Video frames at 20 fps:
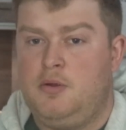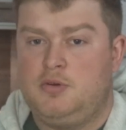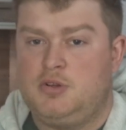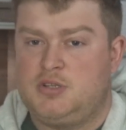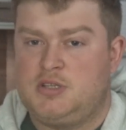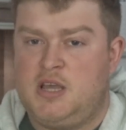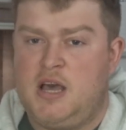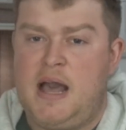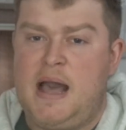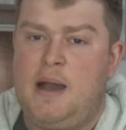
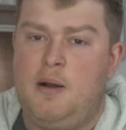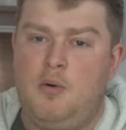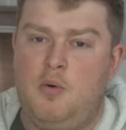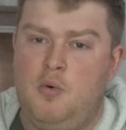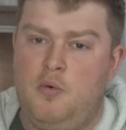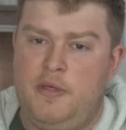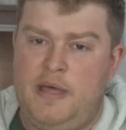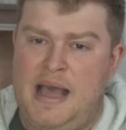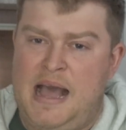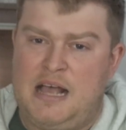Just cut out
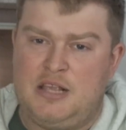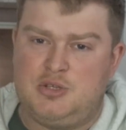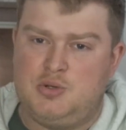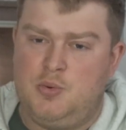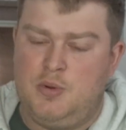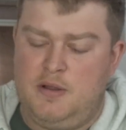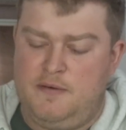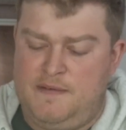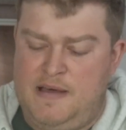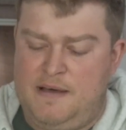all the hassle
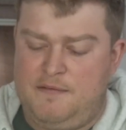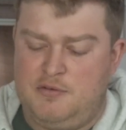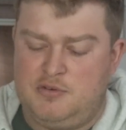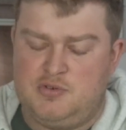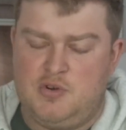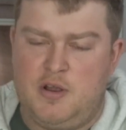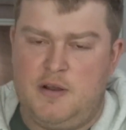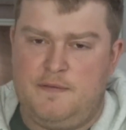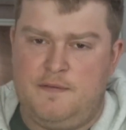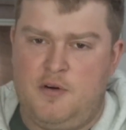and the faff of
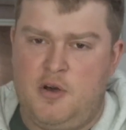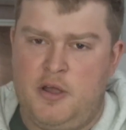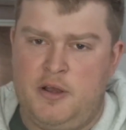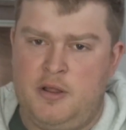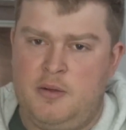trying to find